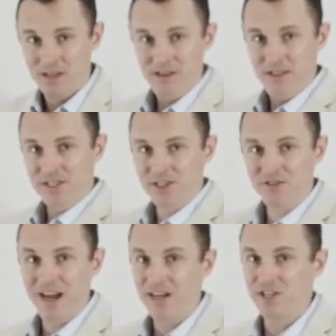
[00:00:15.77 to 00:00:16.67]
this
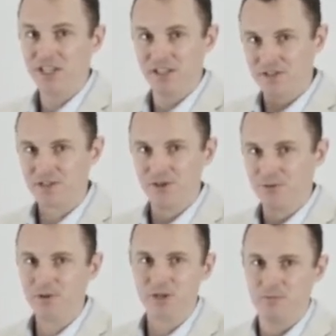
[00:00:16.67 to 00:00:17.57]
strategy is
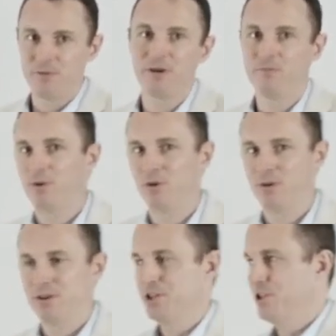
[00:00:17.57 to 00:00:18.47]
super duper important